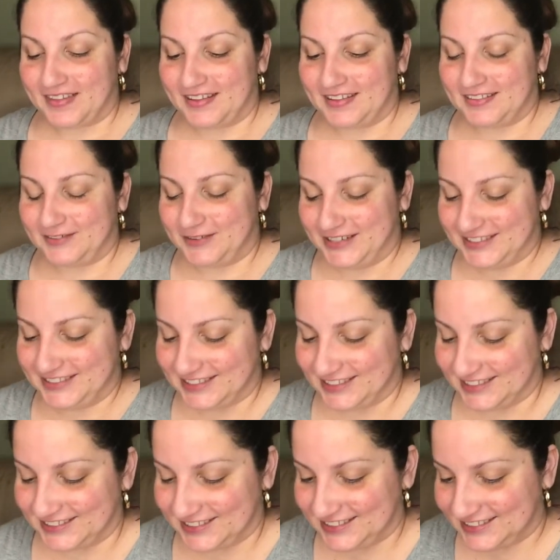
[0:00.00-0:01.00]
What is
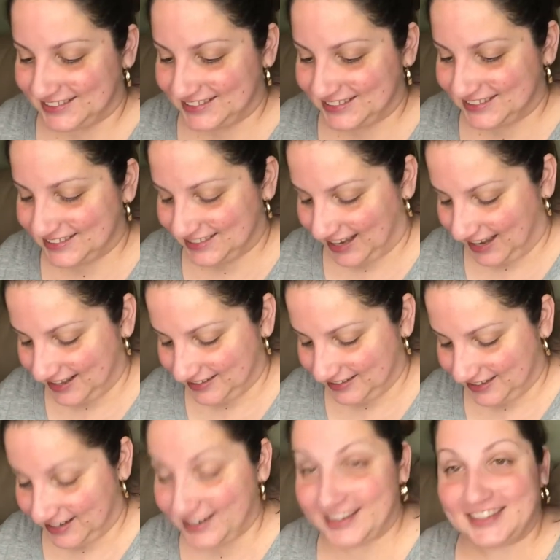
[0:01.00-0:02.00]
this? Is this his
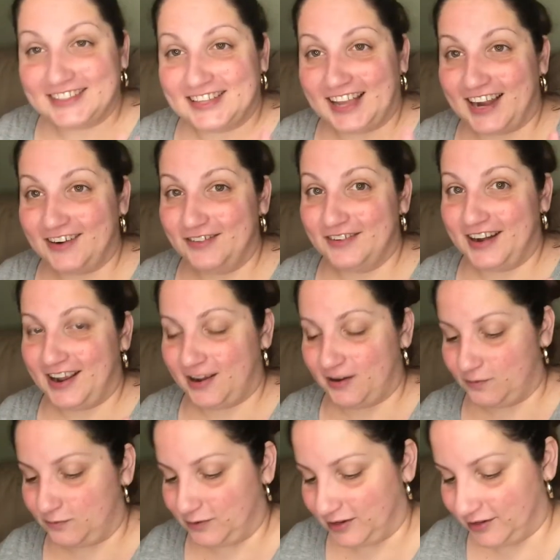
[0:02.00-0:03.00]
highlighter? Because I don't
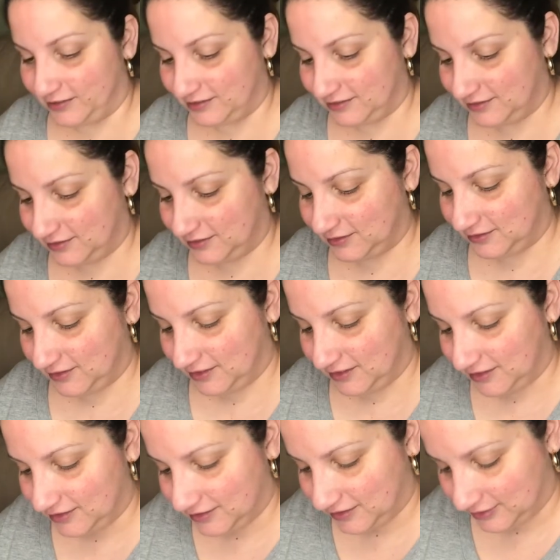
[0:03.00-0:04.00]
have one.
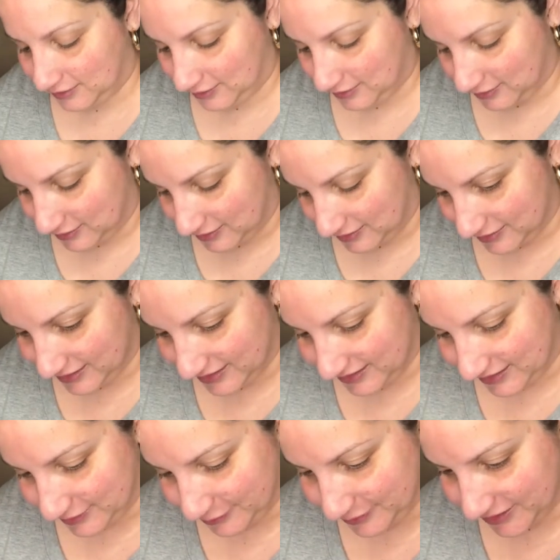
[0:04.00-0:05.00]
Uh,
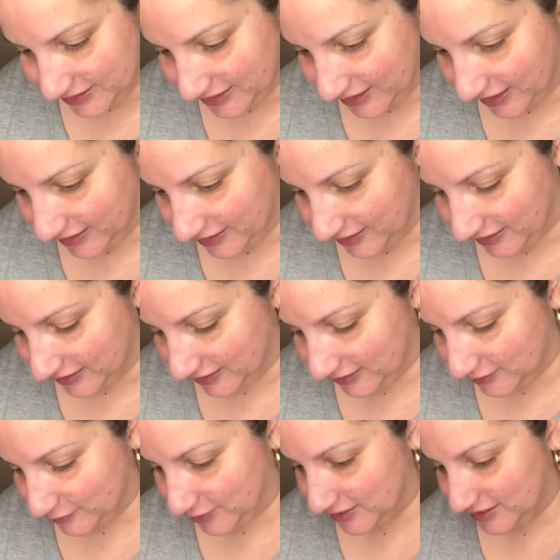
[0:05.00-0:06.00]
let's see what shade it
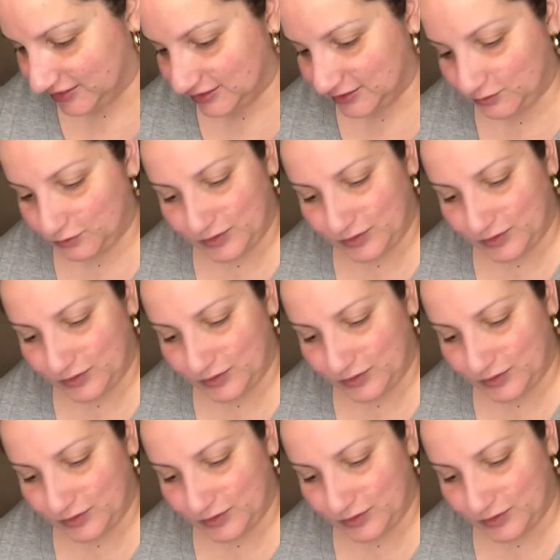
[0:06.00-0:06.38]
is. What is this?